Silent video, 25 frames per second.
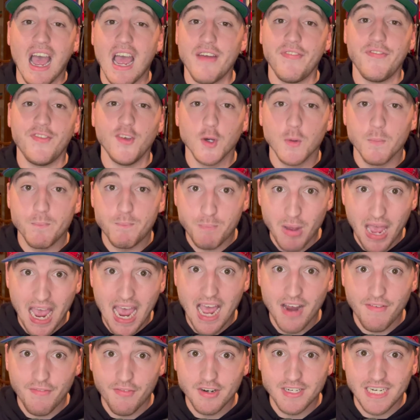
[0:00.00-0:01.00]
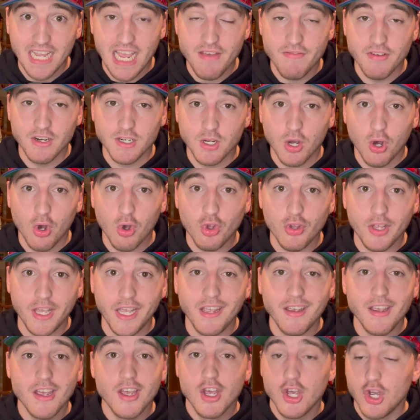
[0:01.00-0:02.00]
feel bad for David Coley,
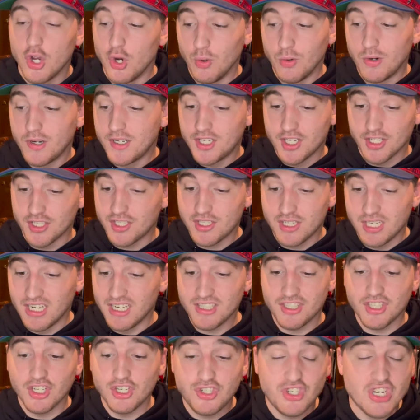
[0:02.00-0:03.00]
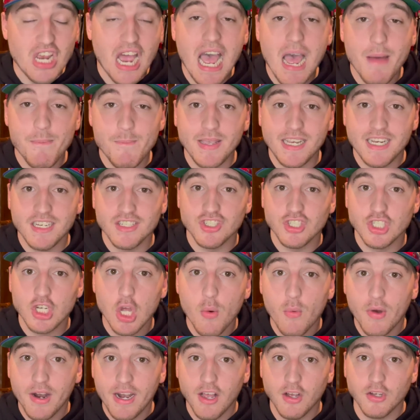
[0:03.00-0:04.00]
who just took the job because no
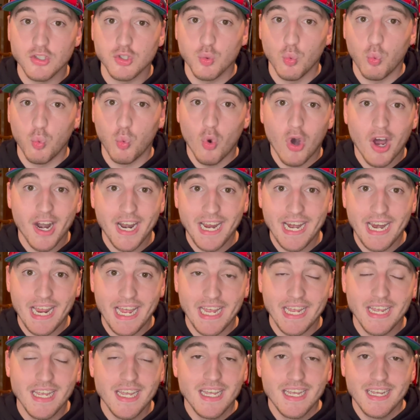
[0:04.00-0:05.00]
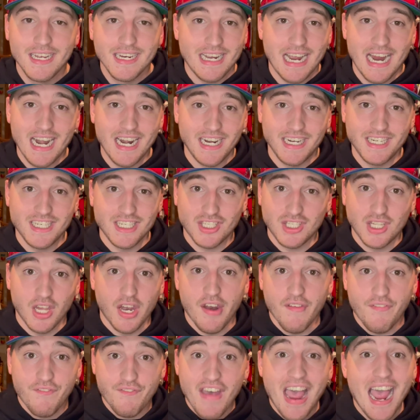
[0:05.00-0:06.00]
one else wanted it. Kind of just the
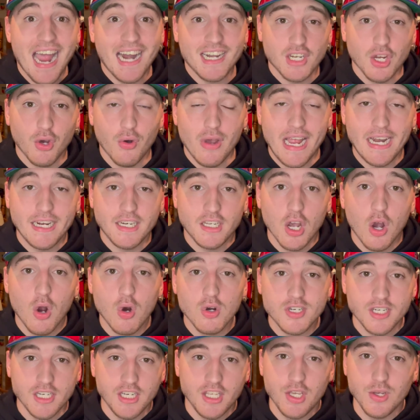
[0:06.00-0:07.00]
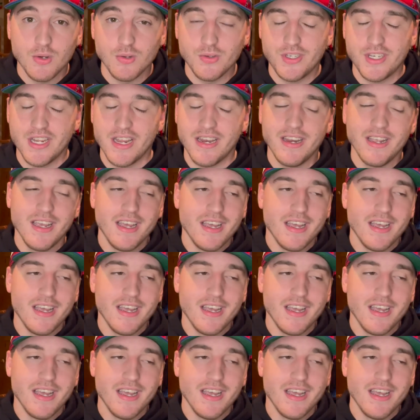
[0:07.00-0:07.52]
de facto head coach in Houston.